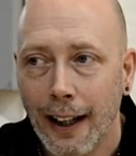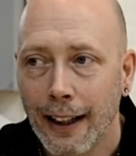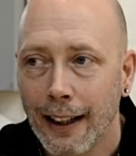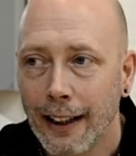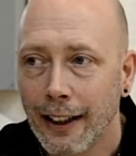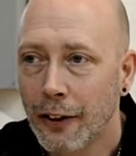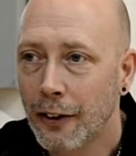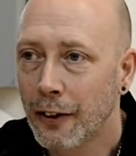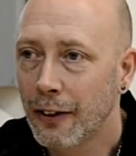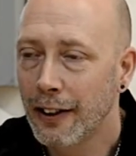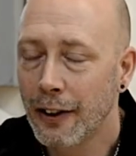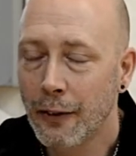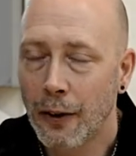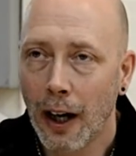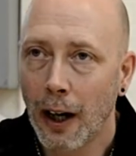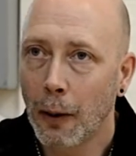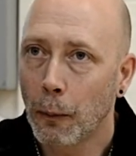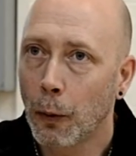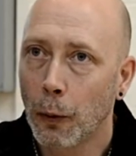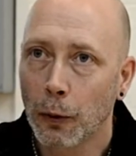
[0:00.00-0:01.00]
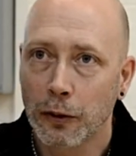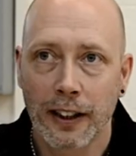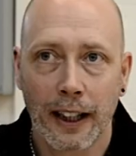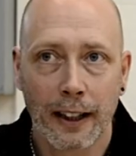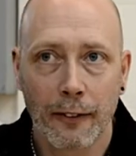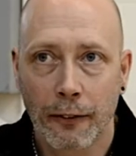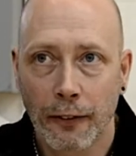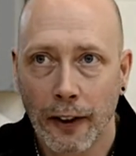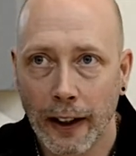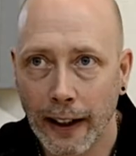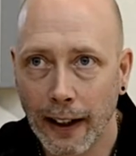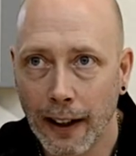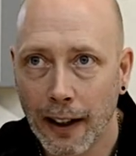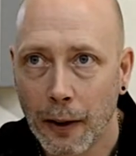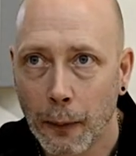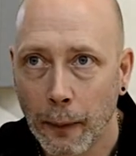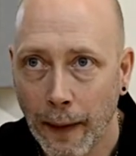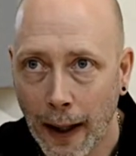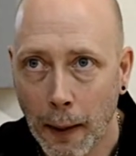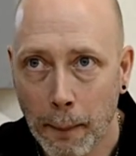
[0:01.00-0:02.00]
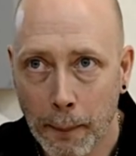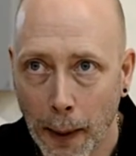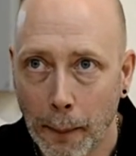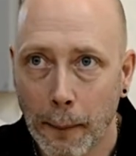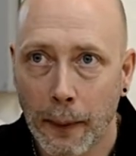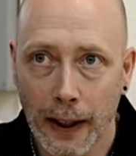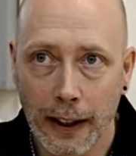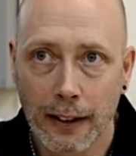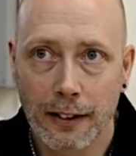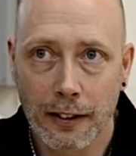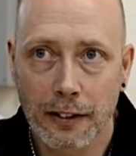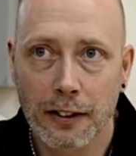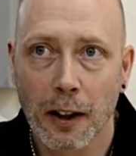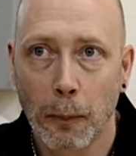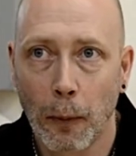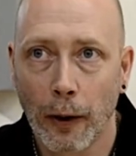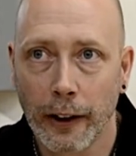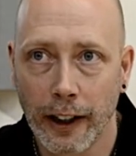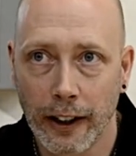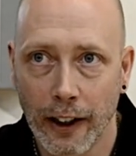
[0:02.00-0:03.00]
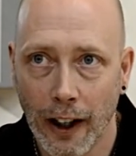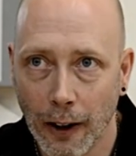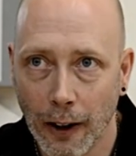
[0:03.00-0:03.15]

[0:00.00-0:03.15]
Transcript: You can't walk 10 feet without bumping into someone you know,